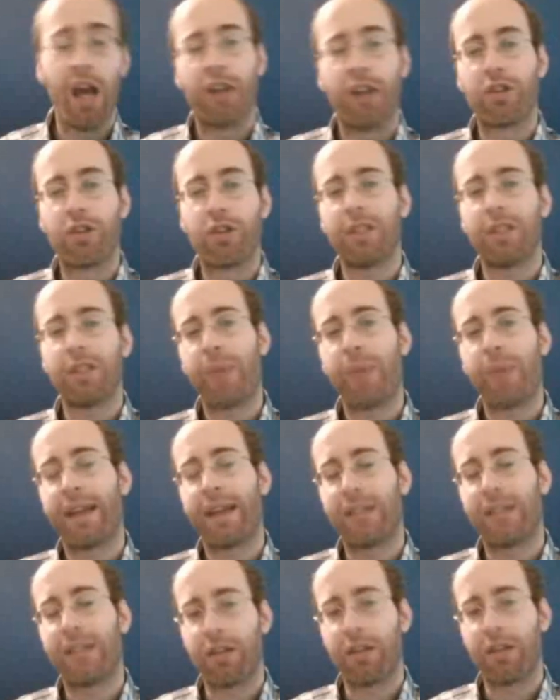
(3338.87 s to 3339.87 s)
just paying
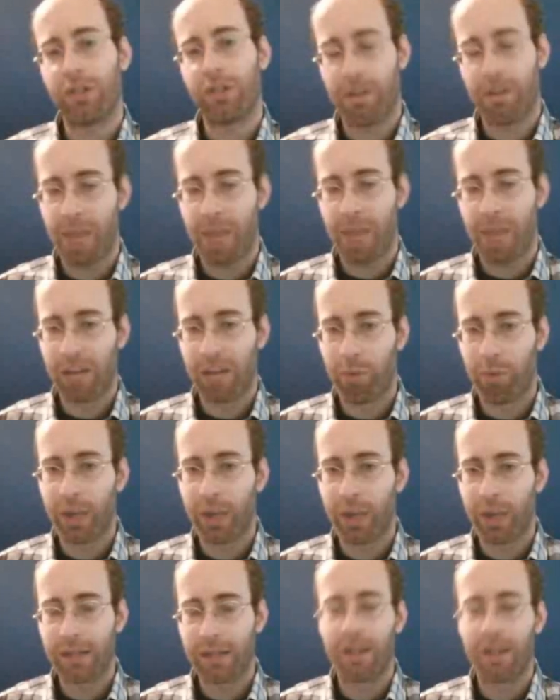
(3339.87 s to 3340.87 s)
attention to the main
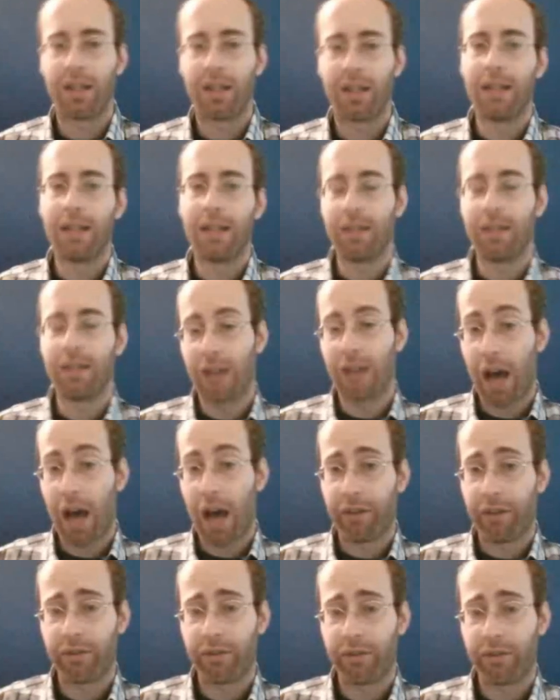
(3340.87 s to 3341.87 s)
point is
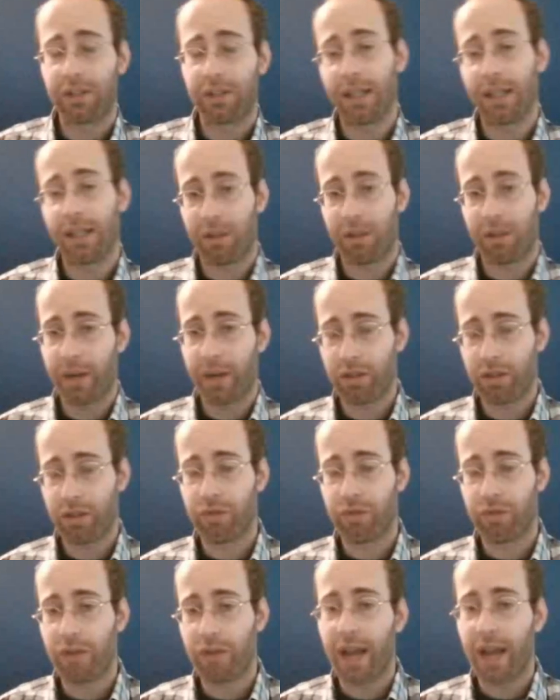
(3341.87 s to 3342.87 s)
enough to get the
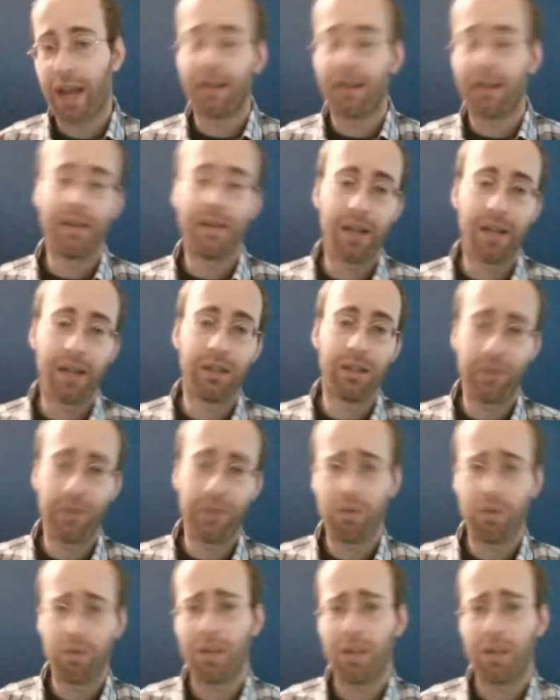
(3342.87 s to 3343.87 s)
questions right. And then if
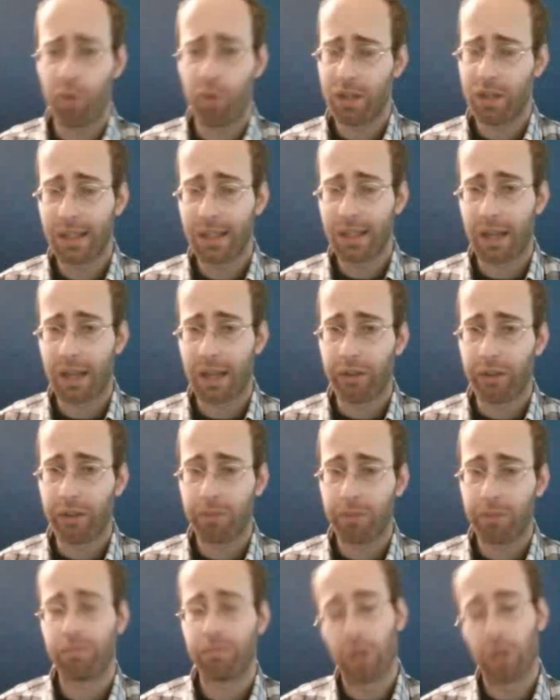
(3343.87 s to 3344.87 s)
you need more
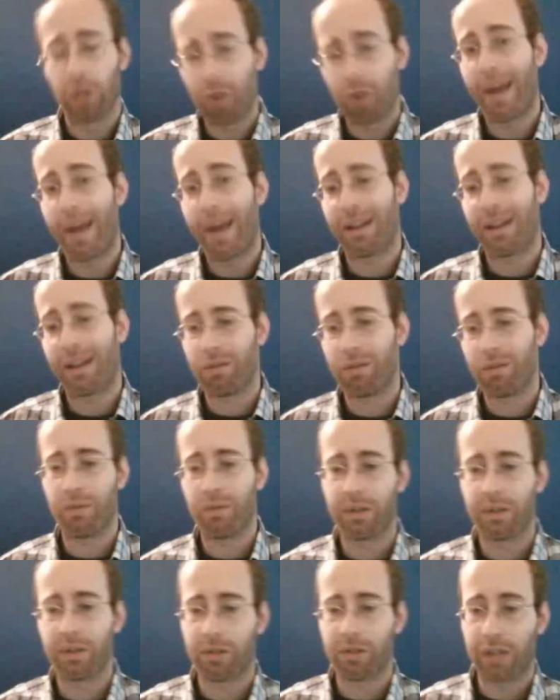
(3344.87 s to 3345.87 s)
details, you can go back and do the
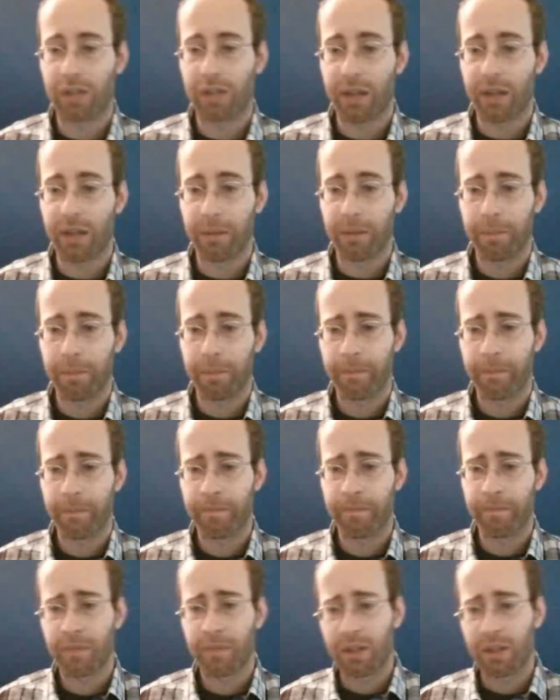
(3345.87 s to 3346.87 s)
research later.
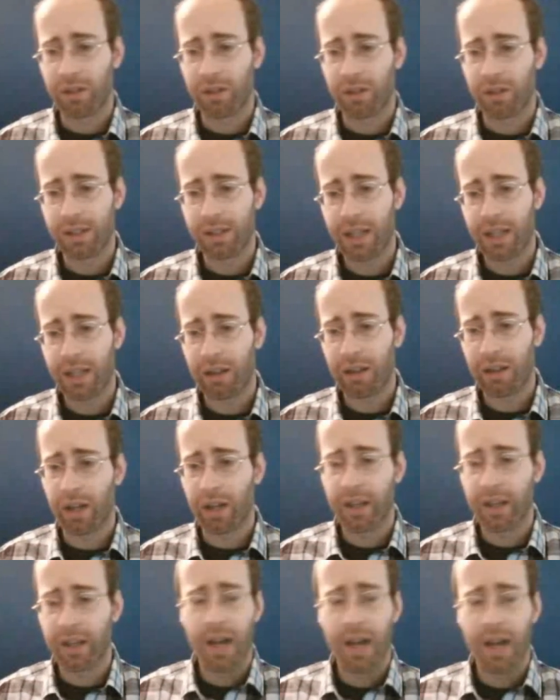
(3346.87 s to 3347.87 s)
So let's take a look.